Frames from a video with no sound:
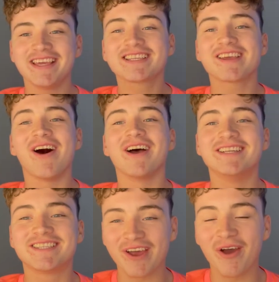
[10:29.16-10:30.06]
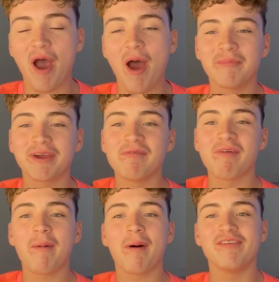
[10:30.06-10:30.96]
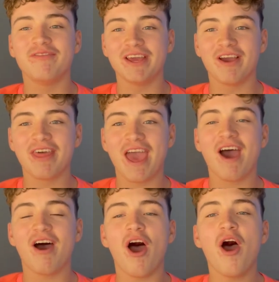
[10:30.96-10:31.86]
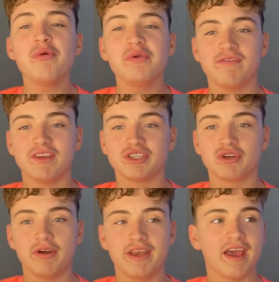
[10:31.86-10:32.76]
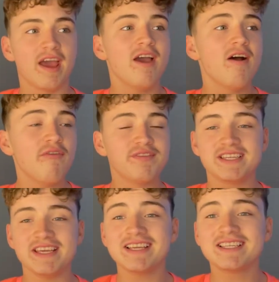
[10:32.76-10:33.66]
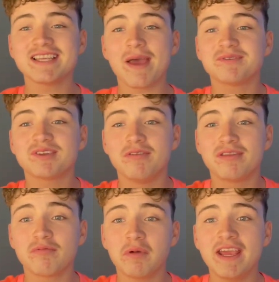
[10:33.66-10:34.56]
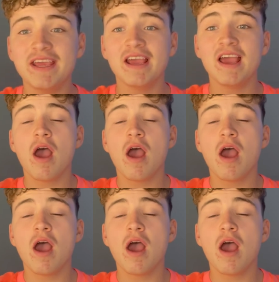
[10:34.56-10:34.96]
guys, so I'm going to wrap up the video there. I hope you've enjoyed it. Obviously, this is episode 3.